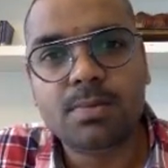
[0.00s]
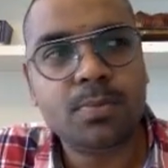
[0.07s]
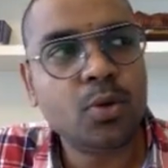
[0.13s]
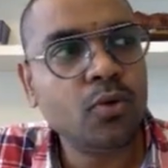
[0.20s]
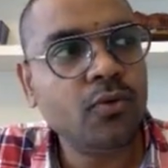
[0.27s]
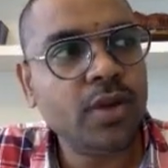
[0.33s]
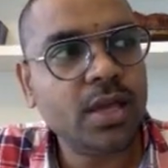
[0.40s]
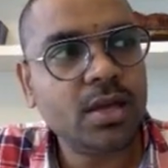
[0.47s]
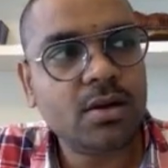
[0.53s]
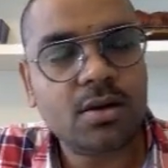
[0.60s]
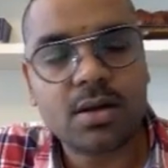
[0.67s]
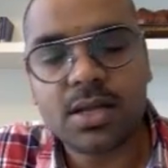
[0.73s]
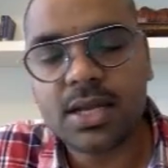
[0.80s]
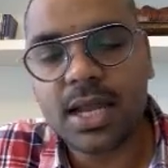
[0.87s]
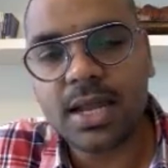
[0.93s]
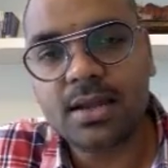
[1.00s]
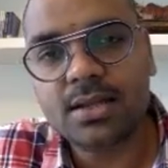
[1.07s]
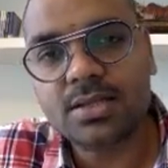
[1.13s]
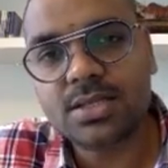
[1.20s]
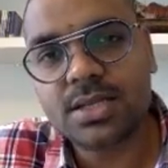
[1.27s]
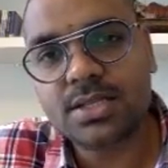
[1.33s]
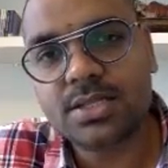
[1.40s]
proving in
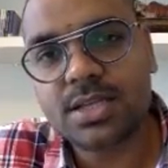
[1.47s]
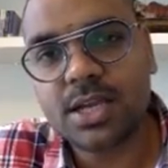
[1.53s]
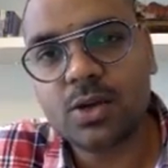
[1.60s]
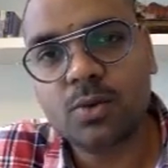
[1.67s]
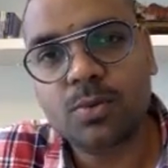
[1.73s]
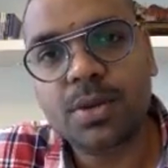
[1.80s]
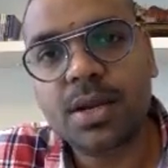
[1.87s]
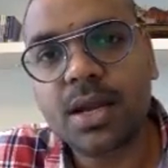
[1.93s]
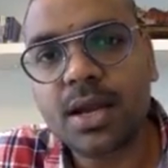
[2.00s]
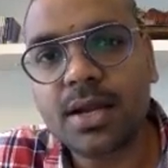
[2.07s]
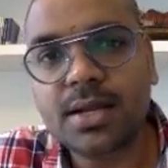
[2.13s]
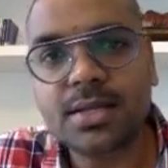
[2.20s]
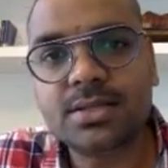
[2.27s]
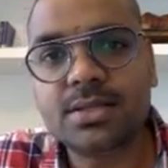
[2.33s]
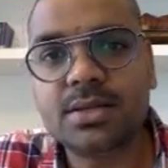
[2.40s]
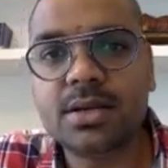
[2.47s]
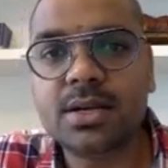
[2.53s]
Allen's encyclopedia, it is